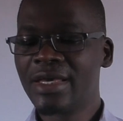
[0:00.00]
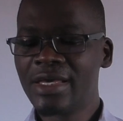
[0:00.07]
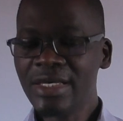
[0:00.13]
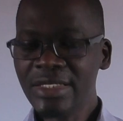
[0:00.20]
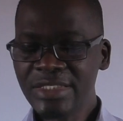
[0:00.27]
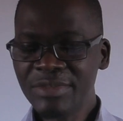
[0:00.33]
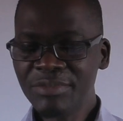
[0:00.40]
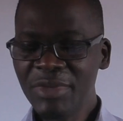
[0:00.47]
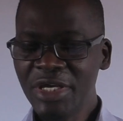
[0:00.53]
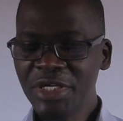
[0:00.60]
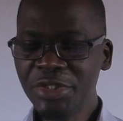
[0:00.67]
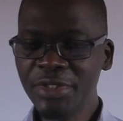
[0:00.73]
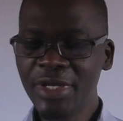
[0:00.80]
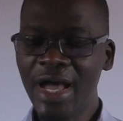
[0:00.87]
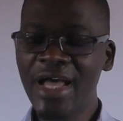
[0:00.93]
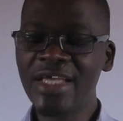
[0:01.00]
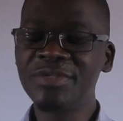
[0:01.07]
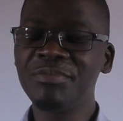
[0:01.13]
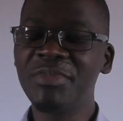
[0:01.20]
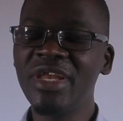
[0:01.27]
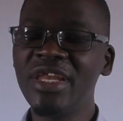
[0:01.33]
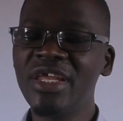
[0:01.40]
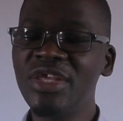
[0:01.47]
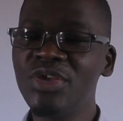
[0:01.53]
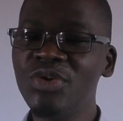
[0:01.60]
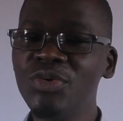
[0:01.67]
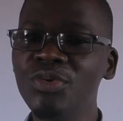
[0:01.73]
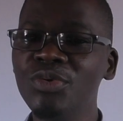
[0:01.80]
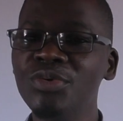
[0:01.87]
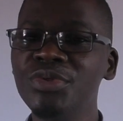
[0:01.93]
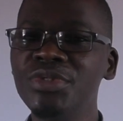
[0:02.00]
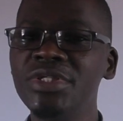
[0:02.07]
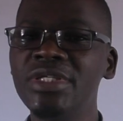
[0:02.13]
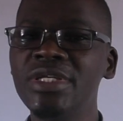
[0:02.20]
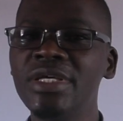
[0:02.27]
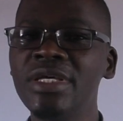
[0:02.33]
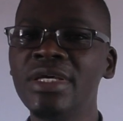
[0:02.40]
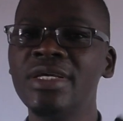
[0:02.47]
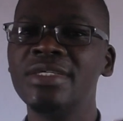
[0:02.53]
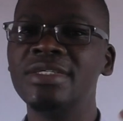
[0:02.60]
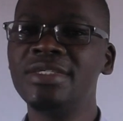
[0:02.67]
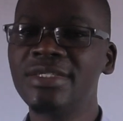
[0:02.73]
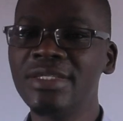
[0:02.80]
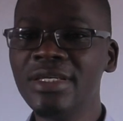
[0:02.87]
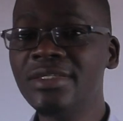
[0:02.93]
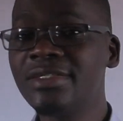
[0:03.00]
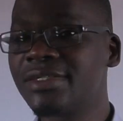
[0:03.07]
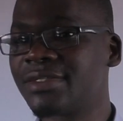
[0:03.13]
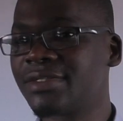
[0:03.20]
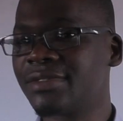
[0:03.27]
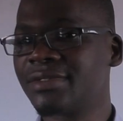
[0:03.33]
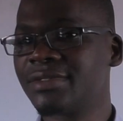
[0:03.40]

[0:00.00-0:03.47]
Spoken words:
Estimation has been used since